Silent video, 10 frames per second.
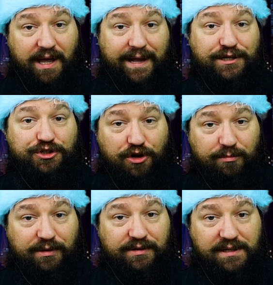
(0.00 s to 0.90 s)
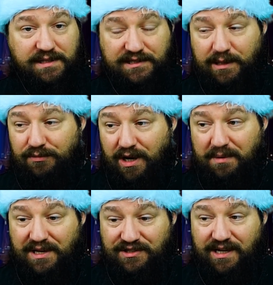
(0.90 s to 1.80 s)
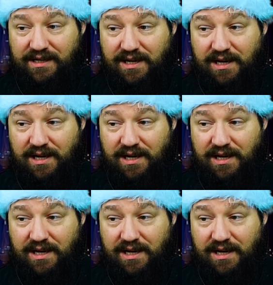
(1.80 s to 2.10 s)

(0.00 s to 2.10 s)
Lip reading: and German at the same time, as I